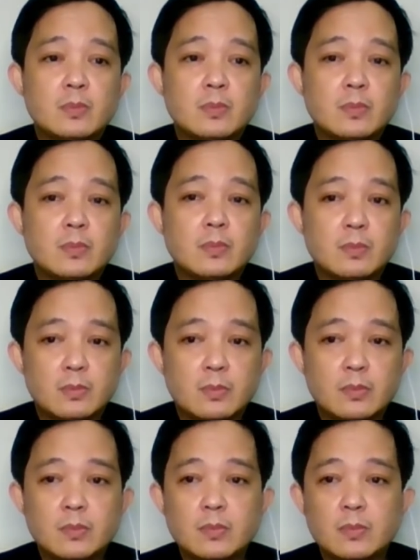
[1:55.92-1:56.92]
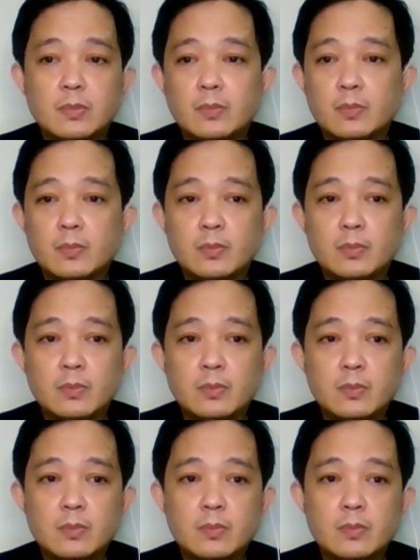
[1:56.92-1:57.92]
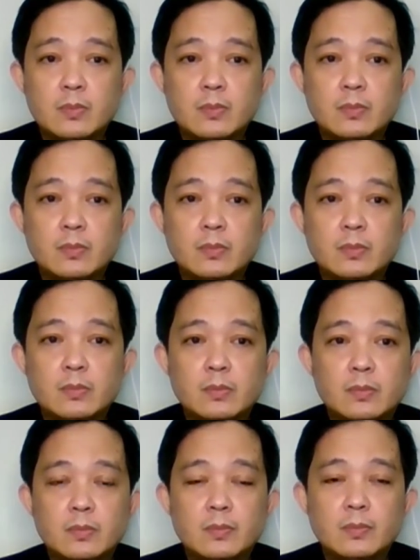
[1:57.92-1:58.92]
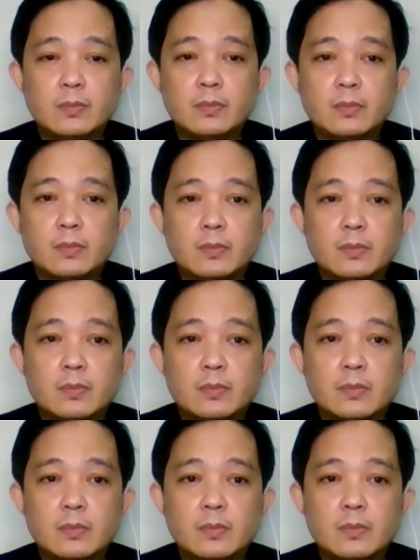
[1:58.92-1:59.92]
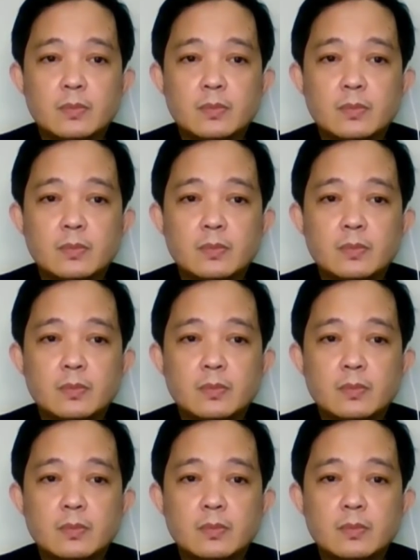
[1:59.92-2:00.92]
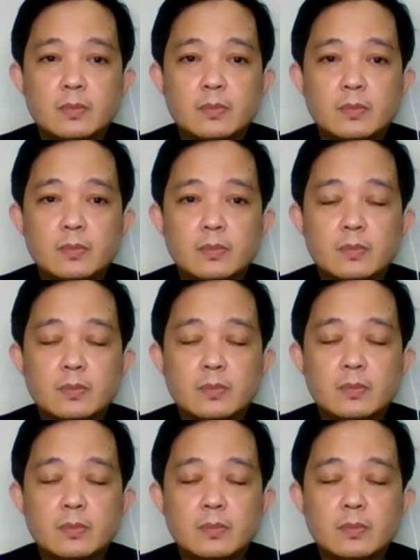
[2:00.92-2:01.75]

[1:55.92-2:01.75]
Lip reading: This person isn't speaking.